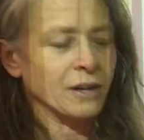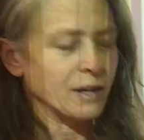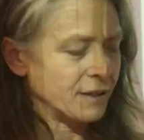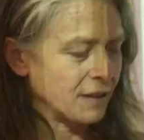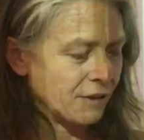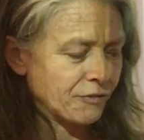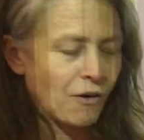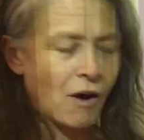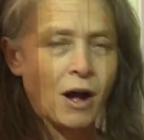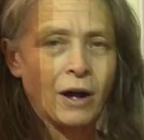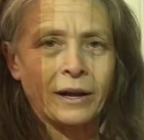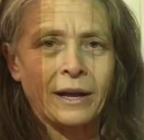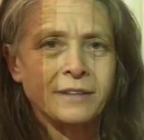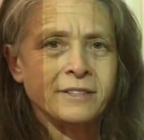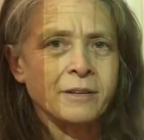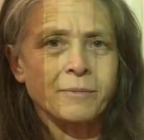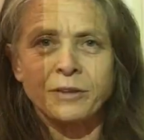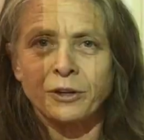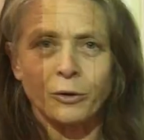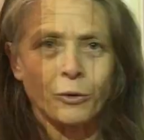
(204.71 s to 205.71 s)
And they've all
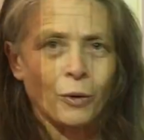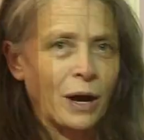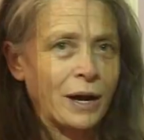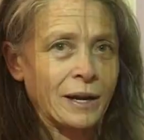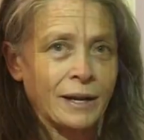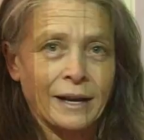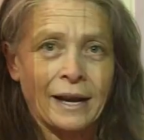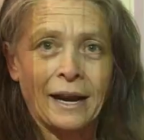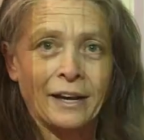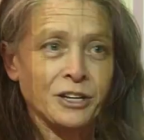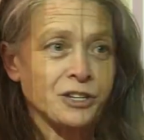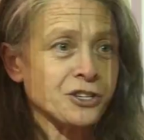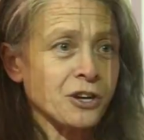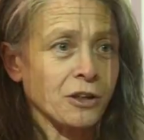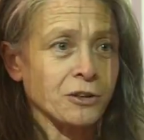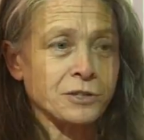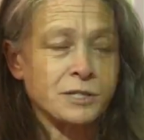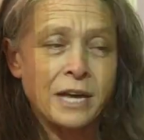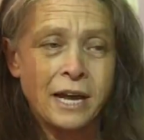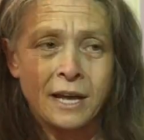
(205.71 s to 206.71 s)
got something writing it on each
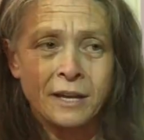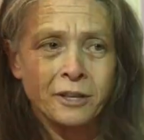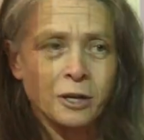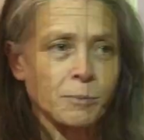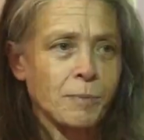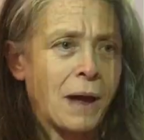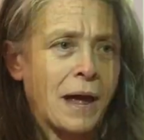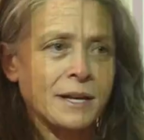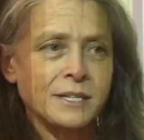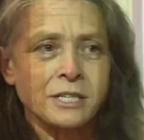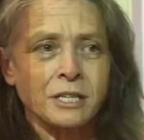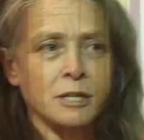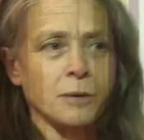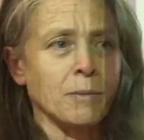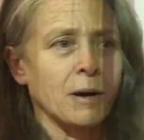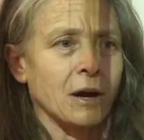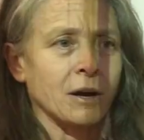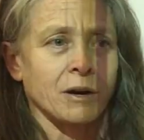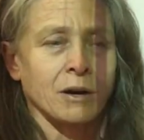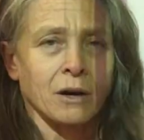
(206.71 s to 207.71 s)
other's hand, they're passing the
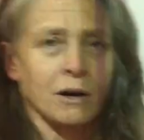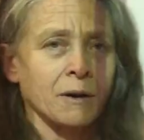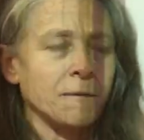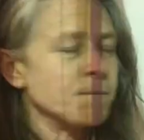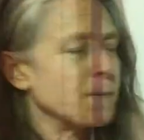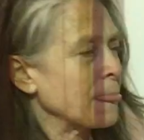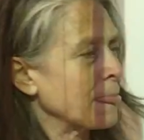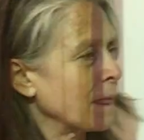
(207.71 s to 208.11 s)
marker,